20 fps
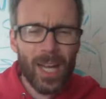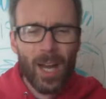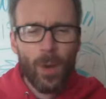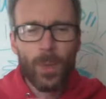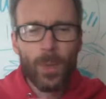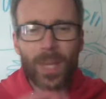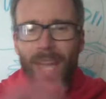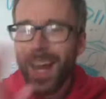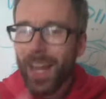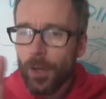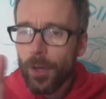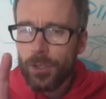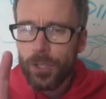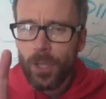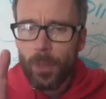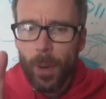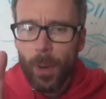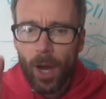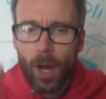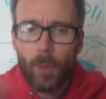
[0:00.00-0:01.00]
can go to the
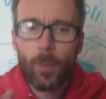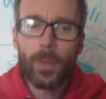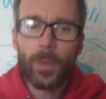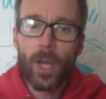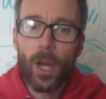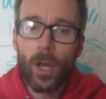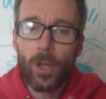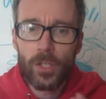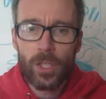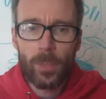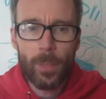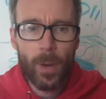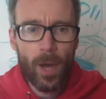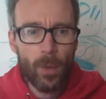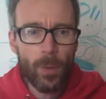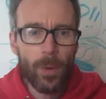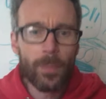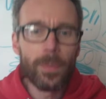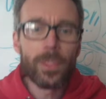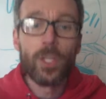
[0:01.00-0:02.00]
park, but we can't go to the park
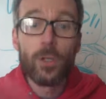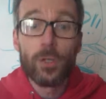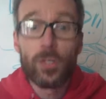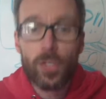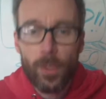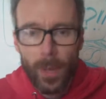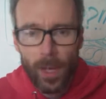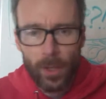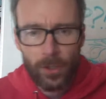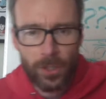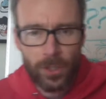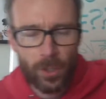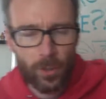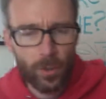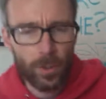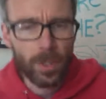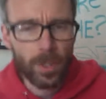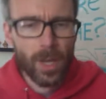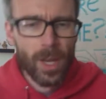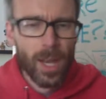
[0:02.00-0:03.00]
where we used to be able to
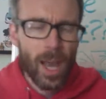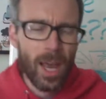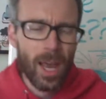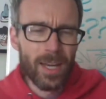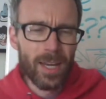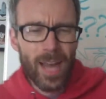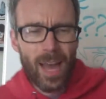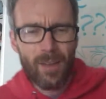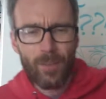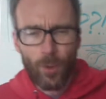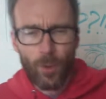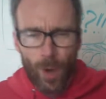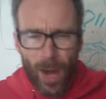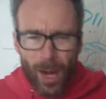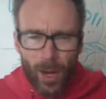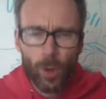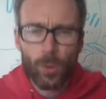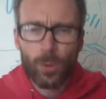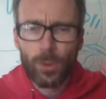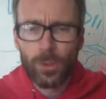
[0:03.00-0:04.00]
do and have a right
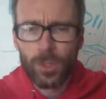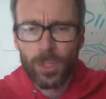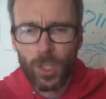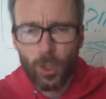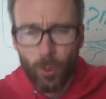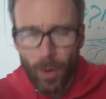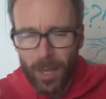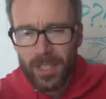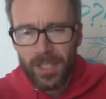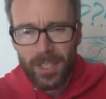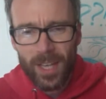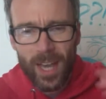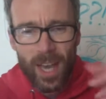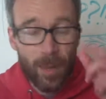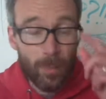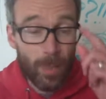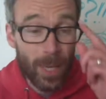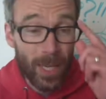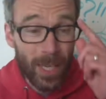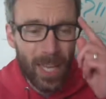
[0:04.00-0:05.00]
old great time,
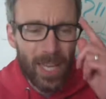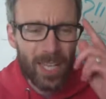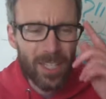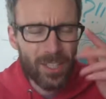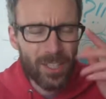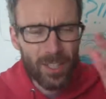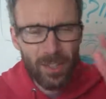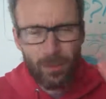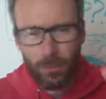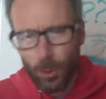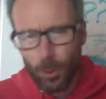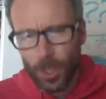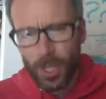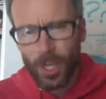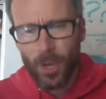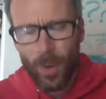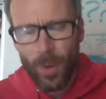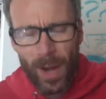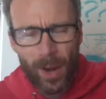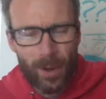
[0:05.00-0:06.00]
picnics and running
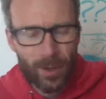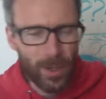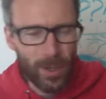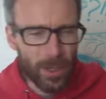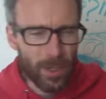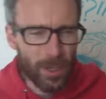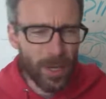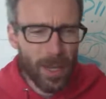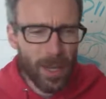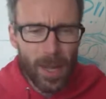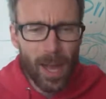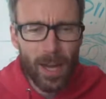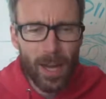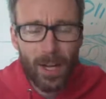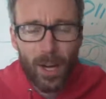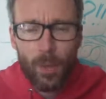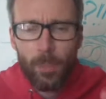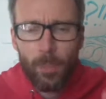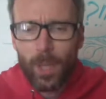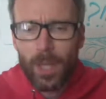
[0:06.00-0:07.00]
around and, I don't
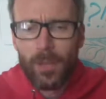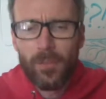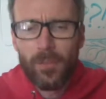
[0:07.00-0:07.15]
know, playing